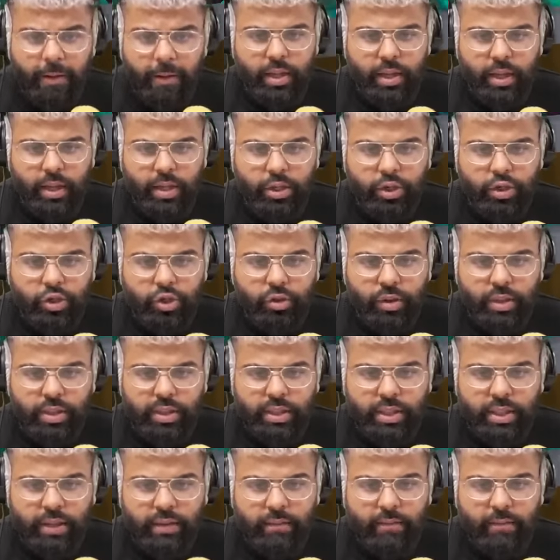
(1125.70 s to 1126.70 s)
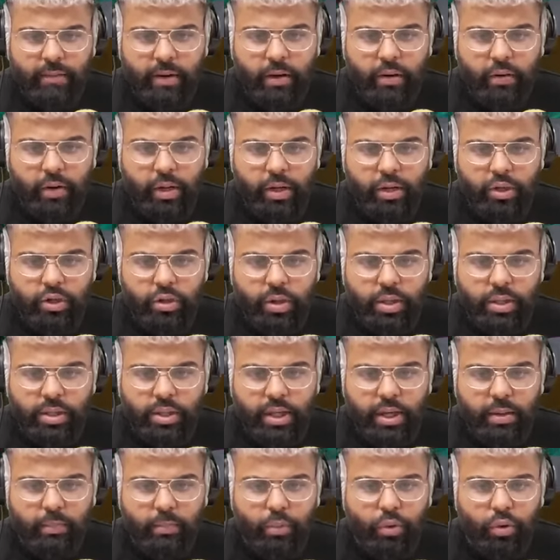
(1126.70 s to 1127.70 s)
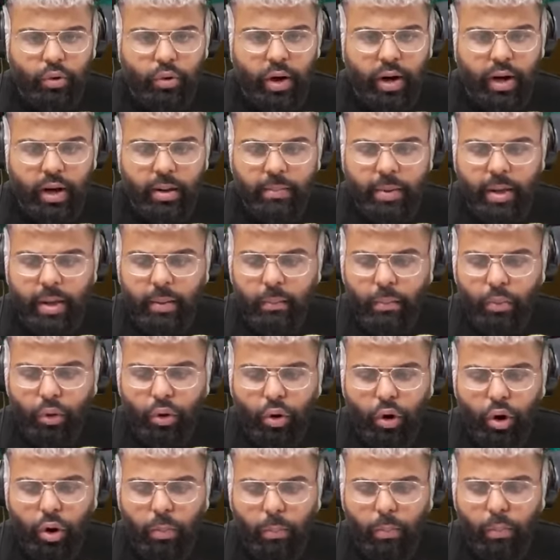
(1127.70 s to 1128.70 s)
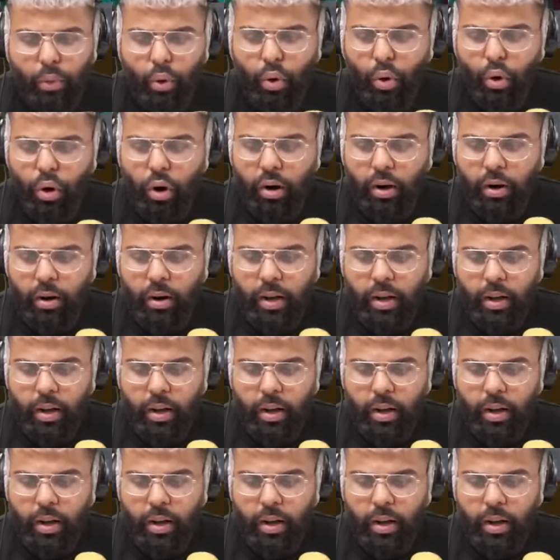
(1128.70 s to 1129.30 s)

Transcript: Interesting. Very interesting. More random and more, more.